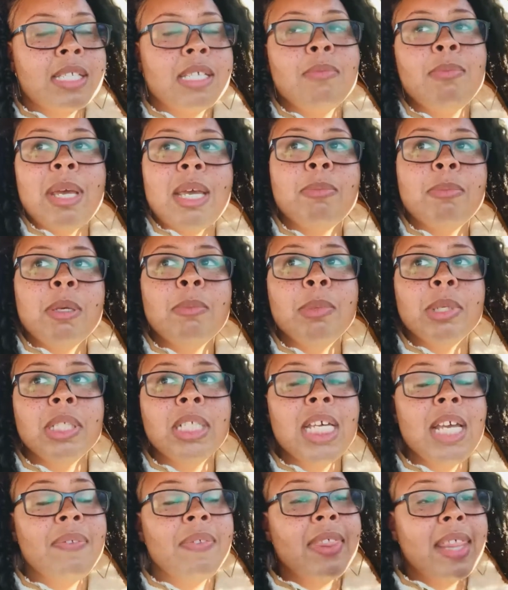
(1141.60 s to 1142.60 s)
to make me
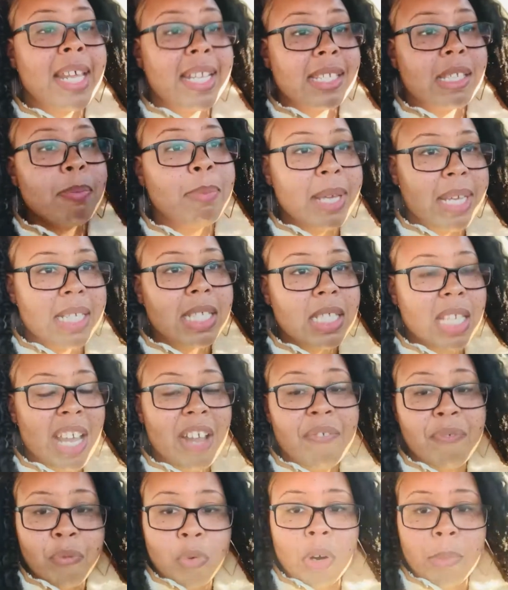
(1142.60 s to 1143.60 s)
believe that that's the best
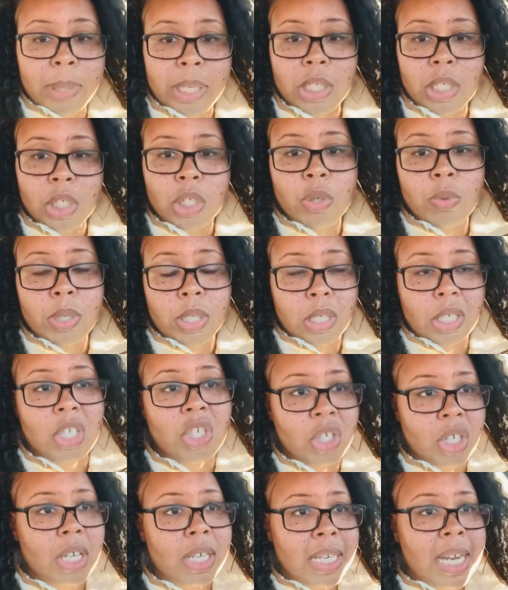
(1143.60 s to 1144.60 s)
thing for me to do is to
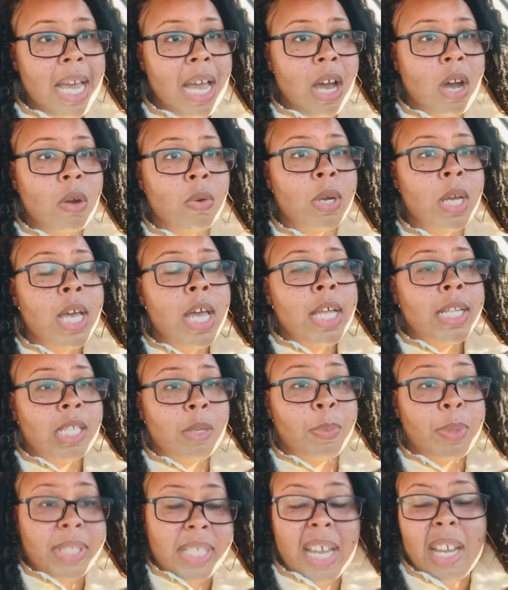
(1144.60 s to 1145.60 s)
shut down
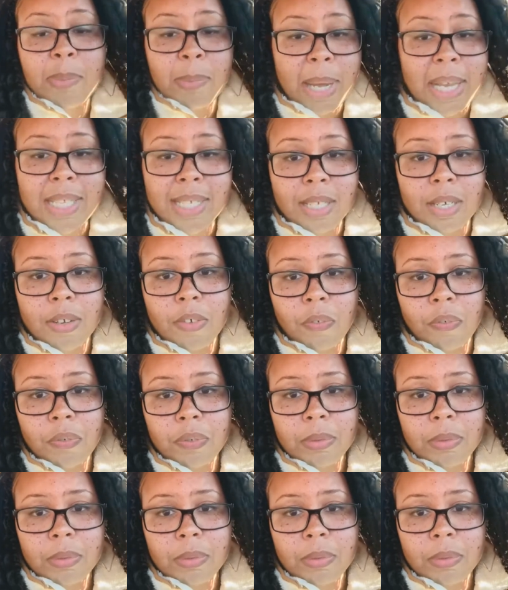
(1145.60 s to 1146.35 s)
to protect myself.